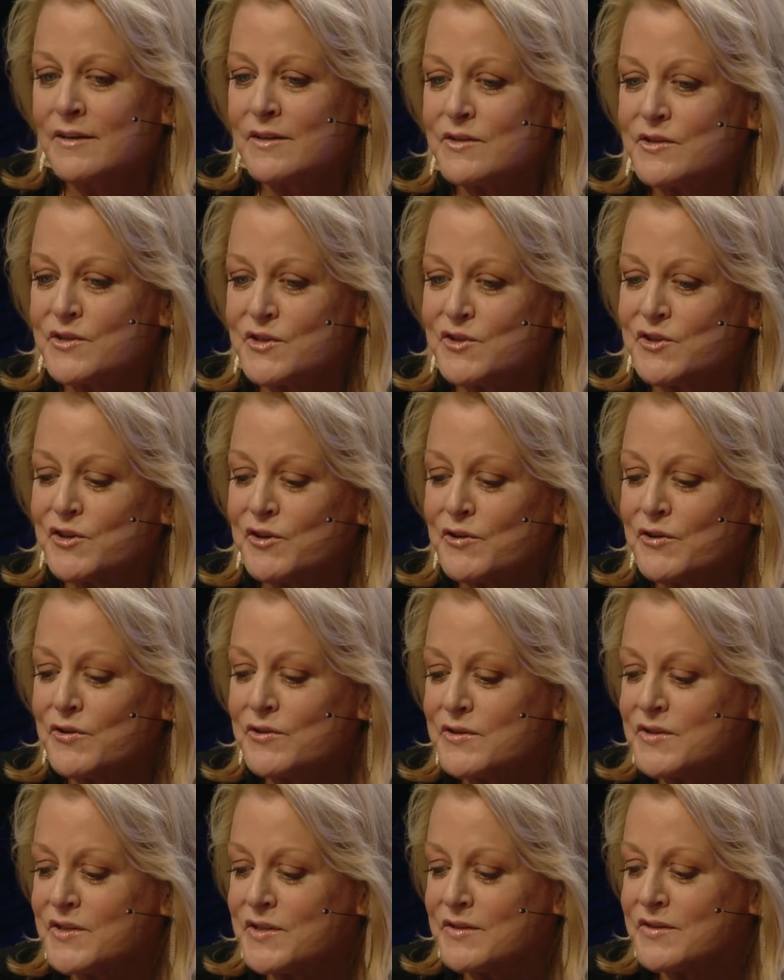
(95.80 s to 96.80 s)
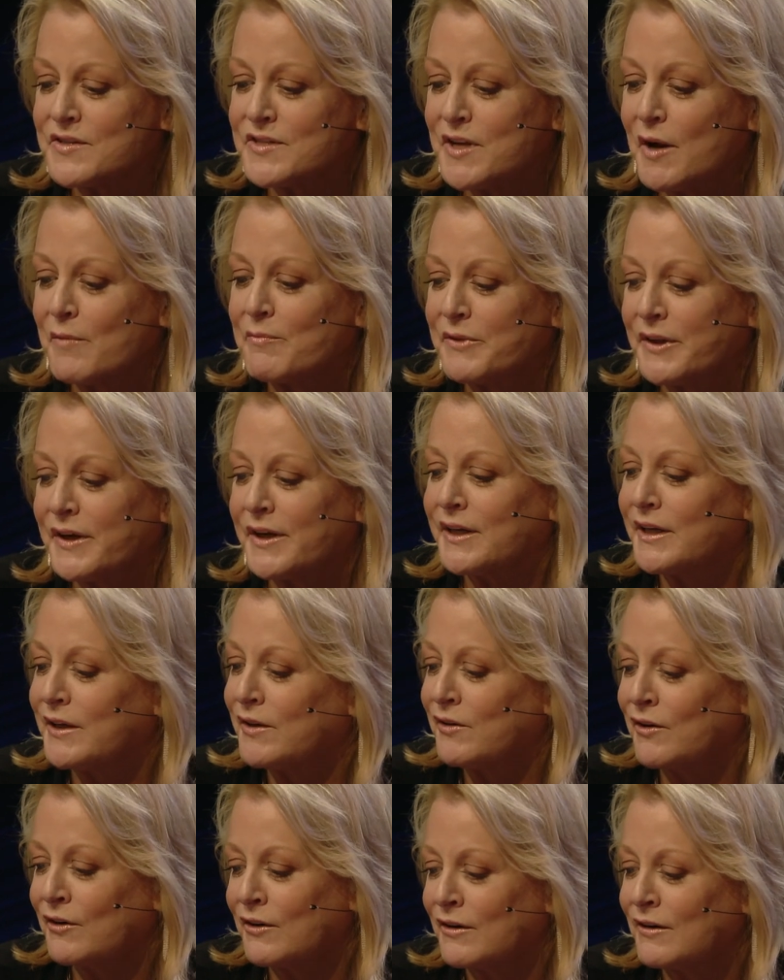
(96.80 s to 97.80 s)
stirs something
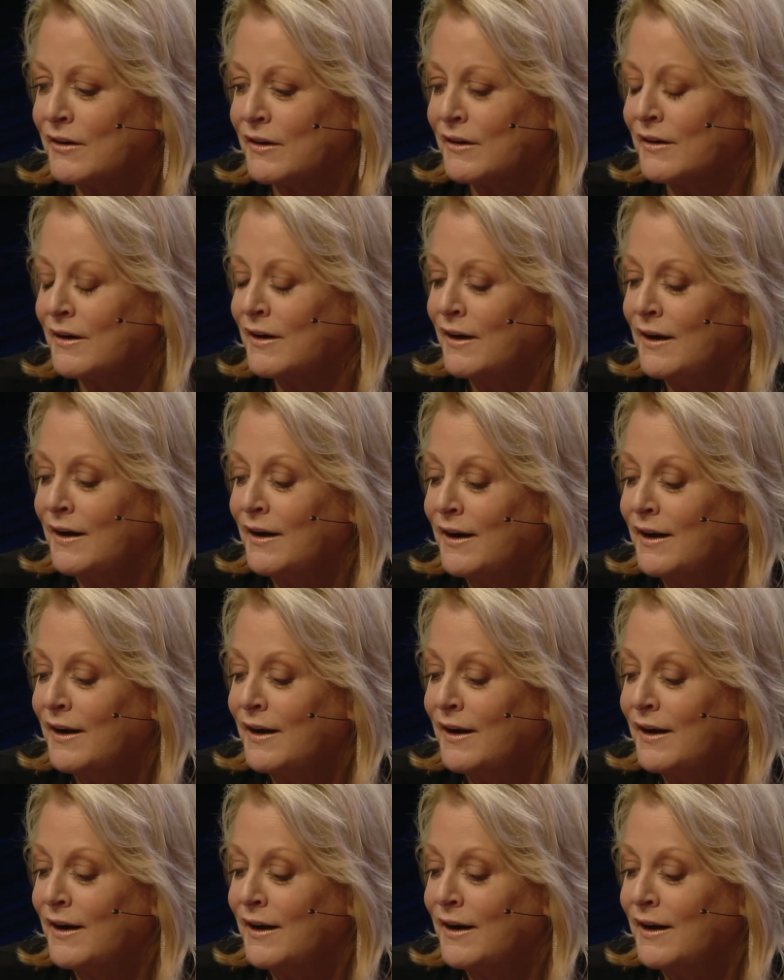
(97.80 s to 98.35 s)
in her,